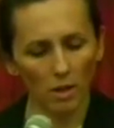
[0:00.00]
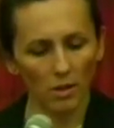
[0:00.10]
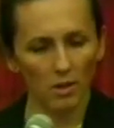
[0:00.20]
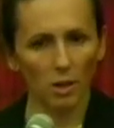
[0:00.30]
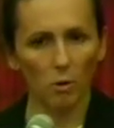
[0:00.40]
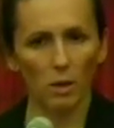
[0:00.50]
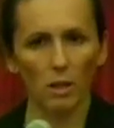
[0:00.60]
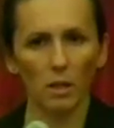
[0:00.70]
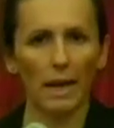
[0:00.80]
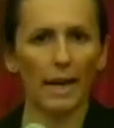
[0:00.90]
So
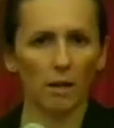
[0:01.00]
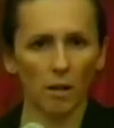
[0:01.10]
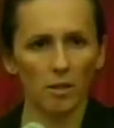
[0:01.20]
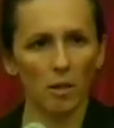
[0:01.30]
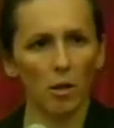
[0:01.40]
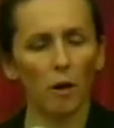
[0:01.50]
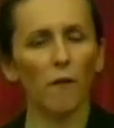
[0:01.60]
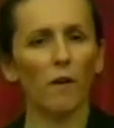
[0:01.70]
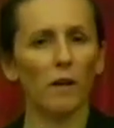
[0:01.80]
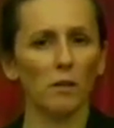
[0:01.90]
he analyzed the log
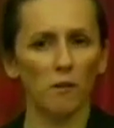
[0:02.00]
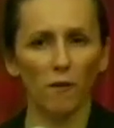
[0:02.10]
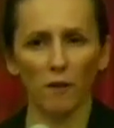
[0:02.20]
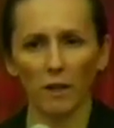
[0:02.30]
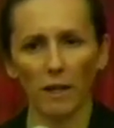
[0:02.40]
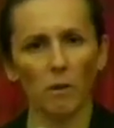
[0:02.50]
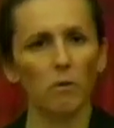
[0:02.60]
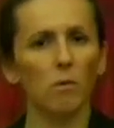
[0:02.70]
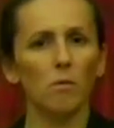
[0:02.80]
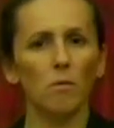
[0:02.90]
files, figured out
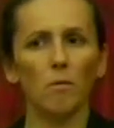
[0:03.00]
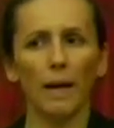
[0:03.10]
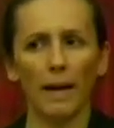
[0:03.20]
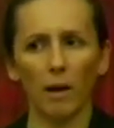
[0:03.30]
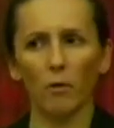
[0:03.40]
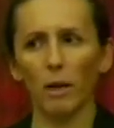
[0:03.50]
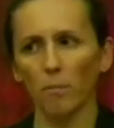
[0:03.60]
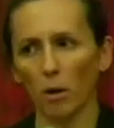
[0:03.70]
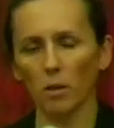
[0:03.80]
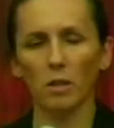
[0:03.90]
how they
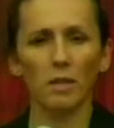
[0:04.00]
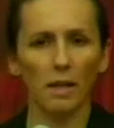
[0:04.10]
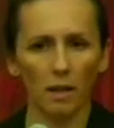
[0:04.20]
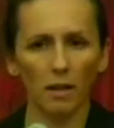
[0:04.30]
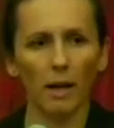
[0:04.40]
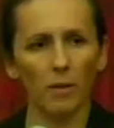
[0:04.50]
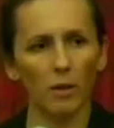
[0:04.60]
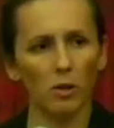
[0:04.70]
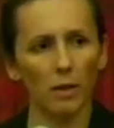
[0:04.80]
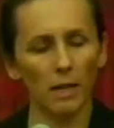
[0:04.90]
marked data and how they
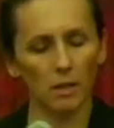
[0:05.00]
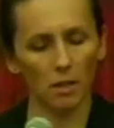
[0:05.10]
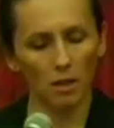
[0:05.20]
tracked it,